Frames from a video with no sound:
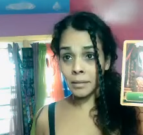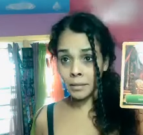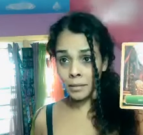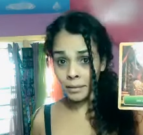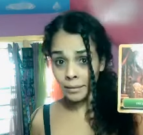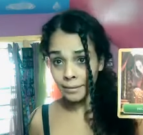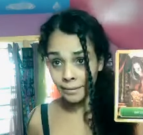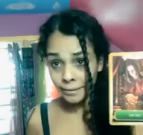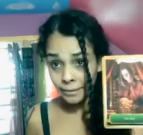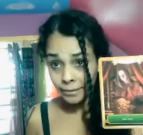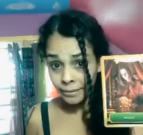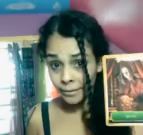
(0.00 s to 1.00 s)

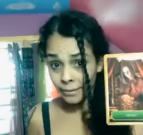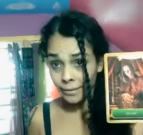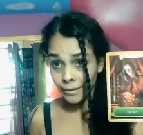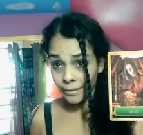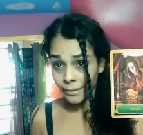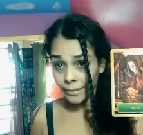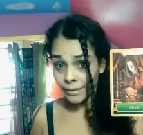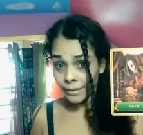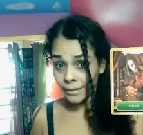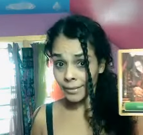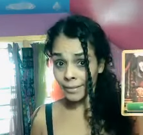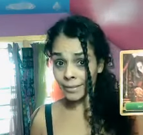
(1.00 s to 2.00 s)

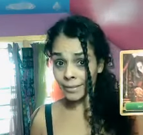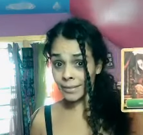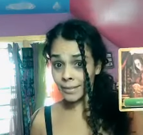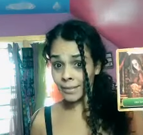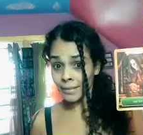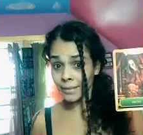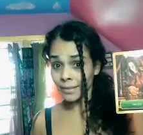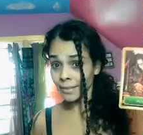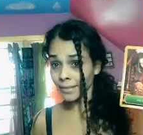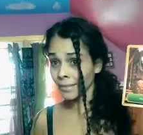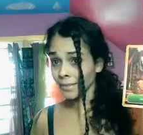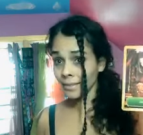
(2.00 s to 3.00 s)

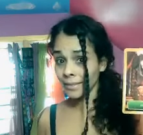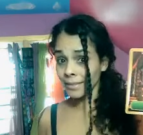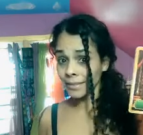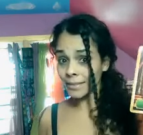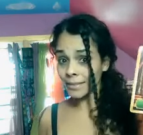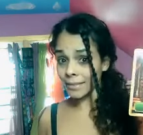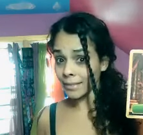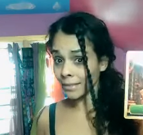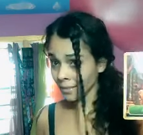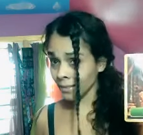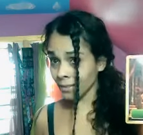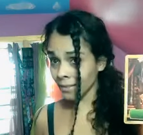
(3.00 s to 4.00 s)

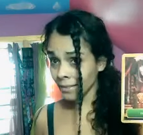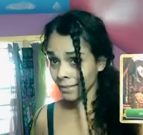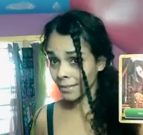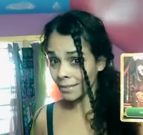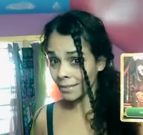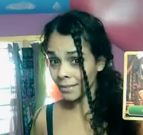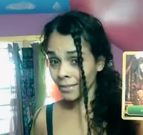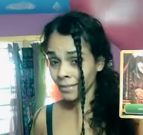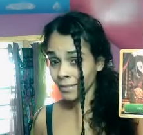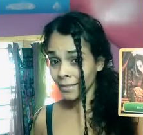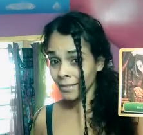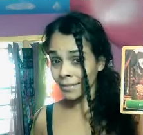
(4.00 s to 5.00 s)

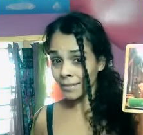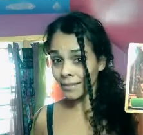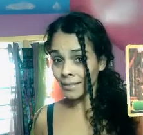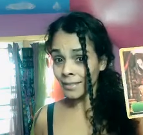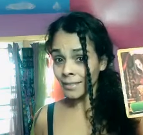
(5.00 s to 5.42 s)
(silence)